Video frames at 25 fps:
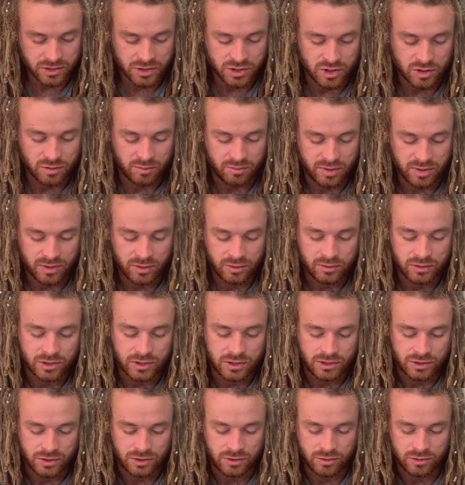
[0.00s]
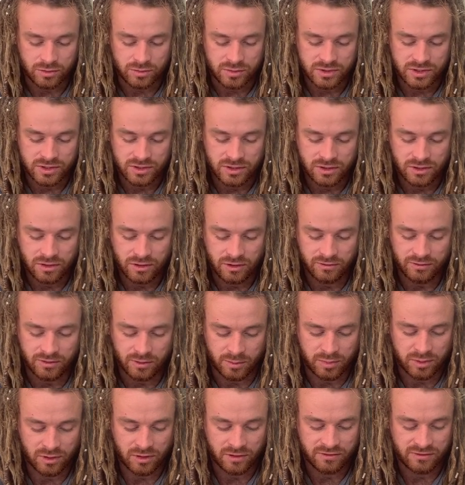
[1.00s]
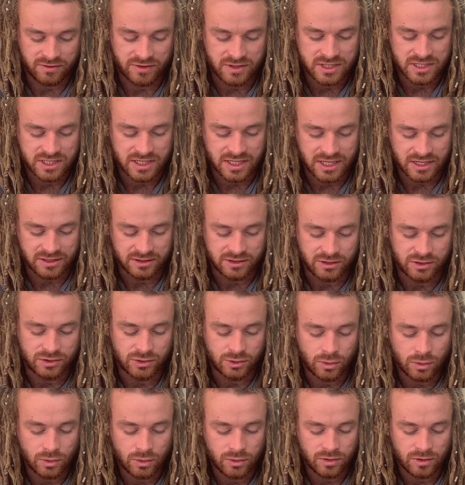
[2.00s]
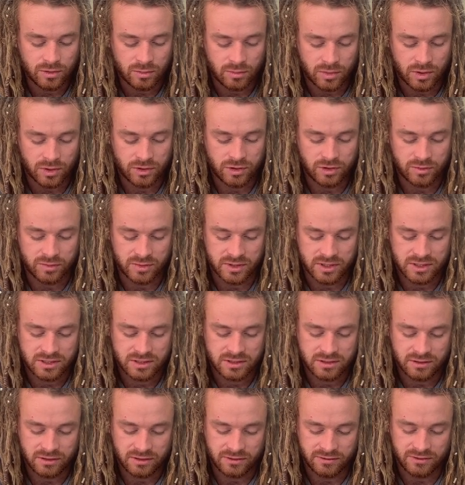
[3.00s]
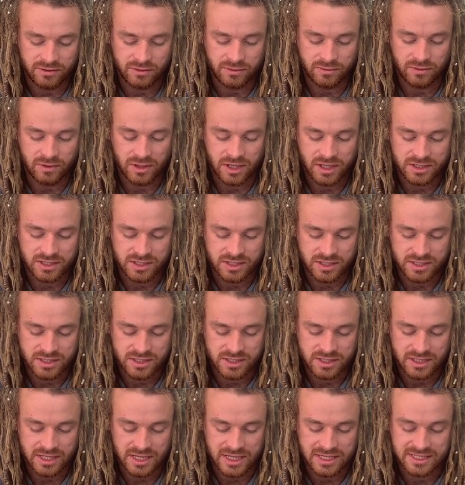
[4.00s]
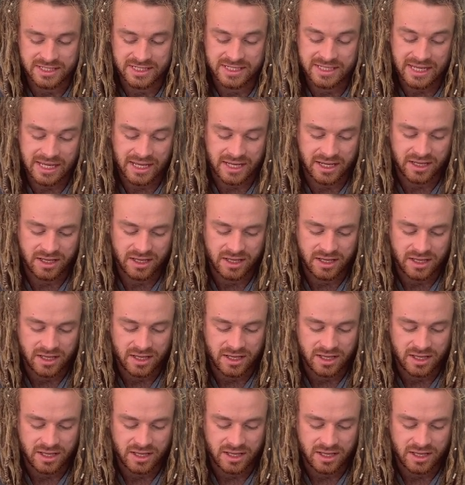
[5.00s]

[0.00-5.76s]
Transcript: you build the tombs of the prophets and adorn the monuments of the righteous, and say,